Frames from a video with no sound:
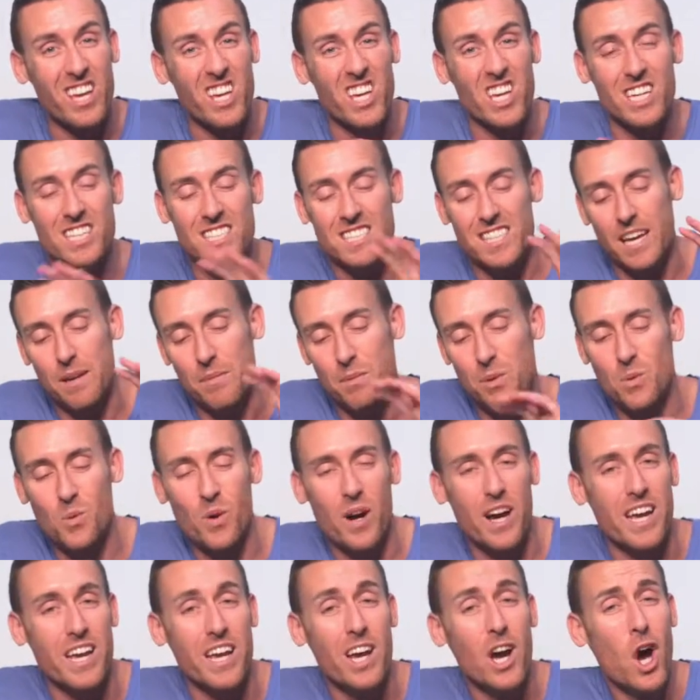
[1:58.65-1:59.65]
You can take them
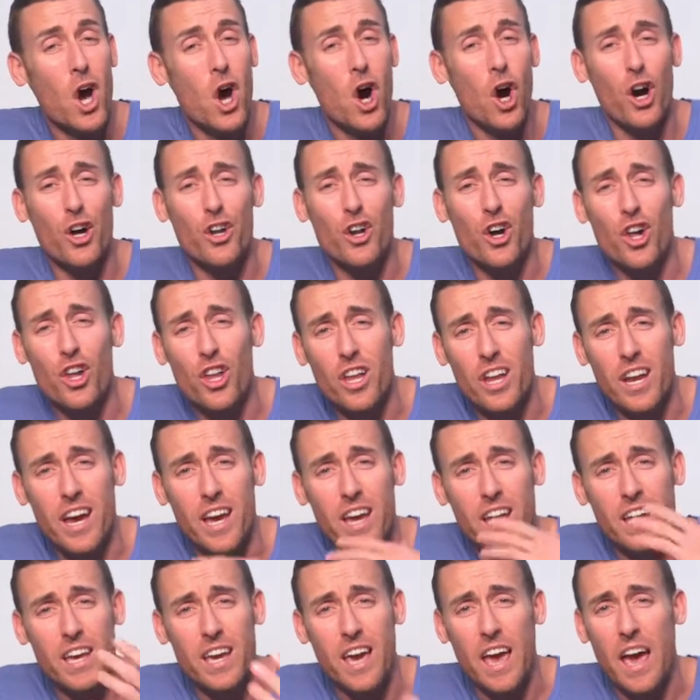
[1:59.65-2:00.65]
away on
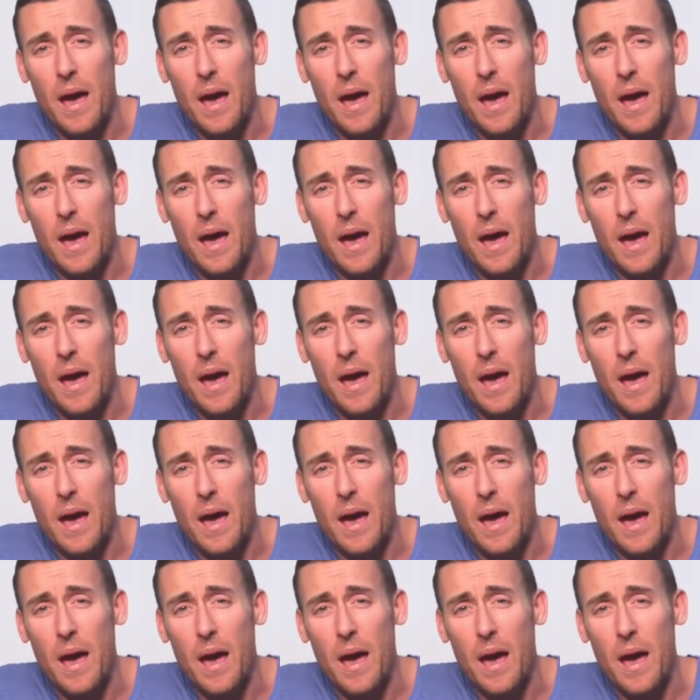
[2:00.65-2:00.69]
holiday,